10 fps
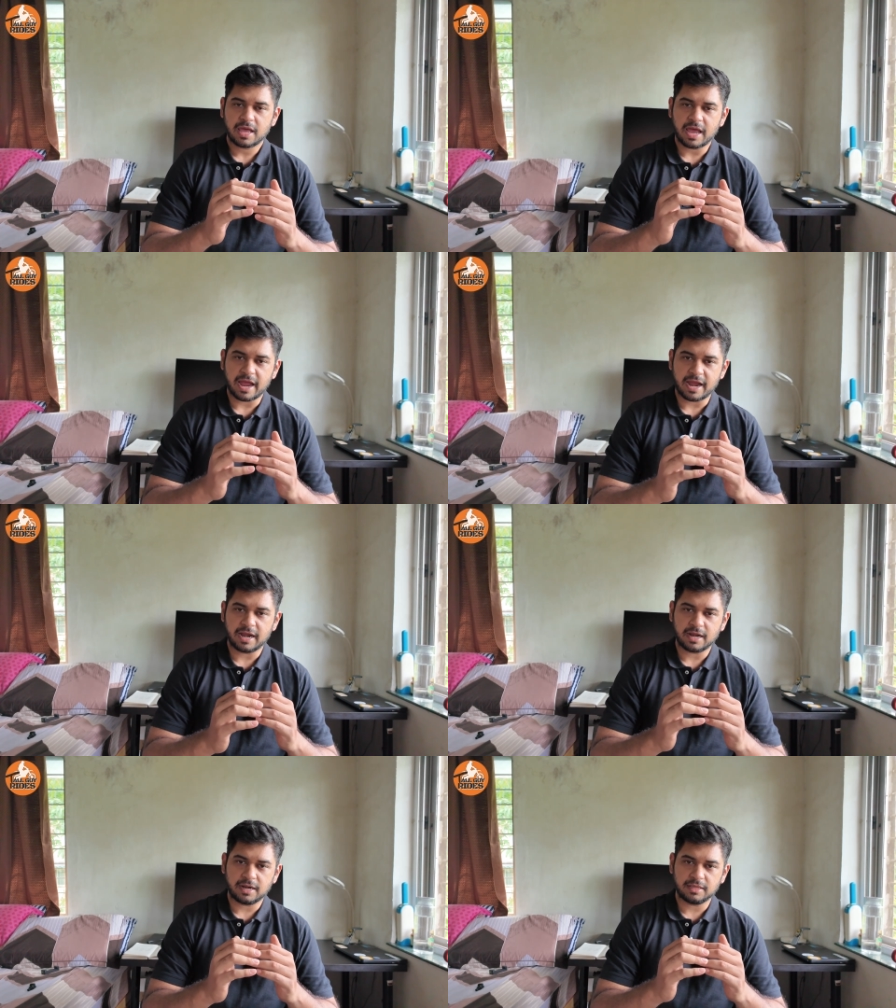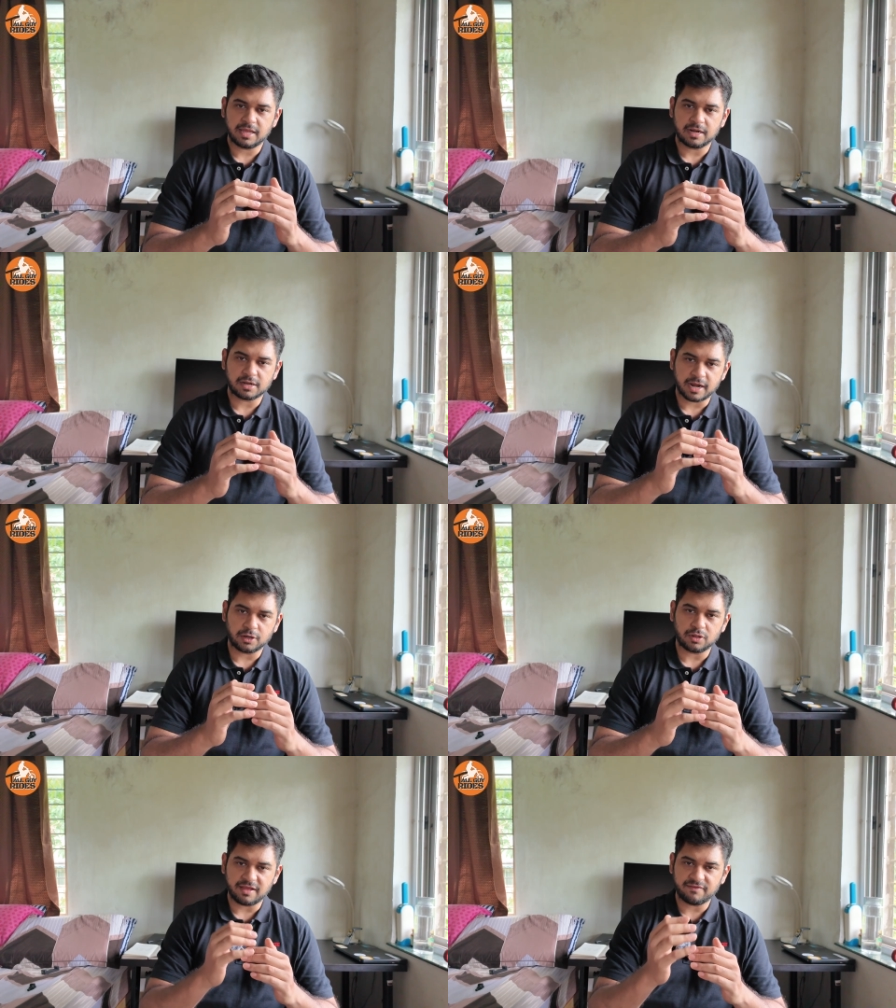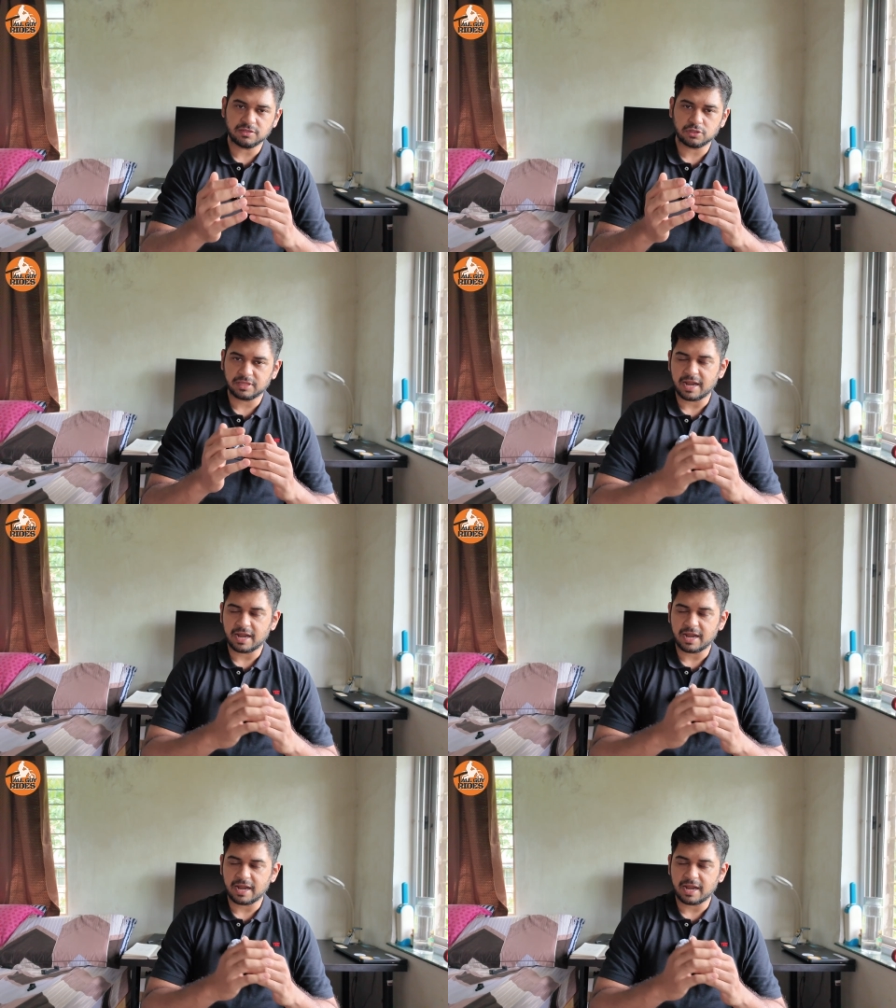and they are trying to leverage on